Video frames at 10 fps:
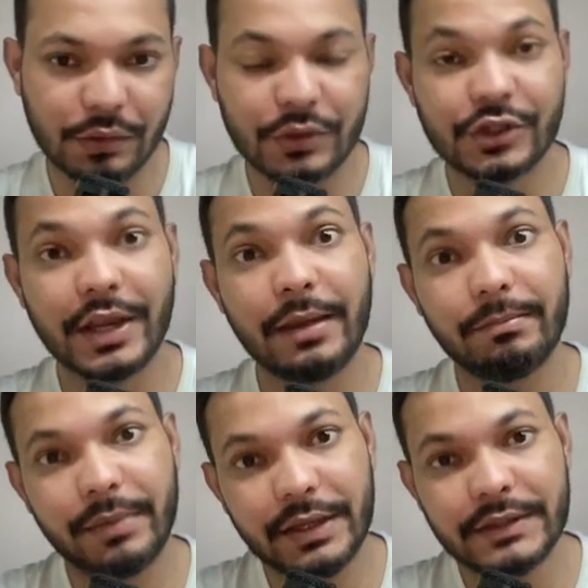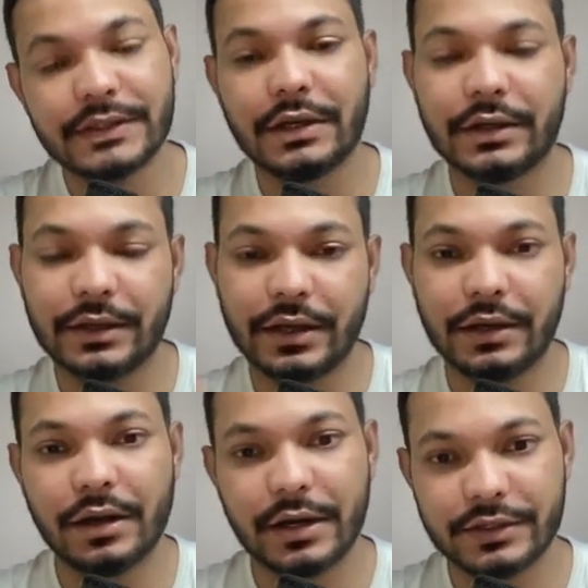which campaigns are
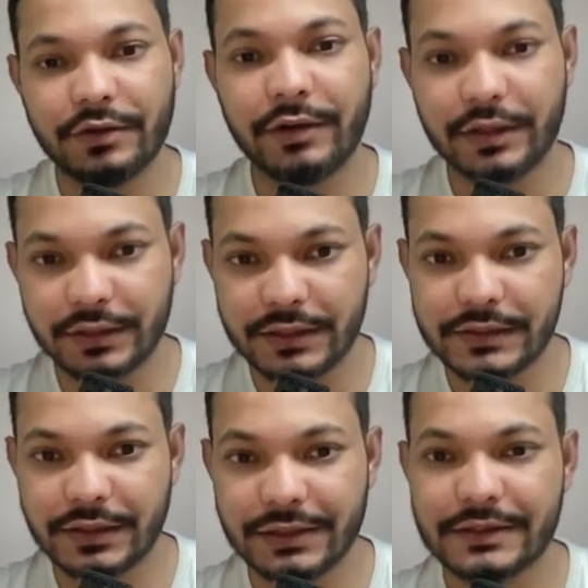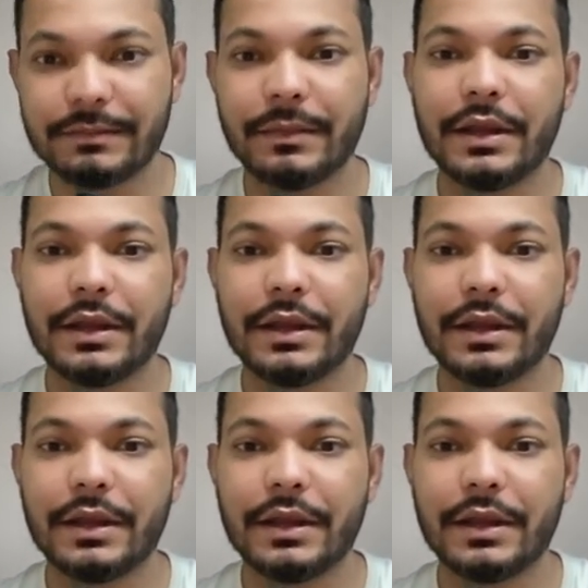generating these sales.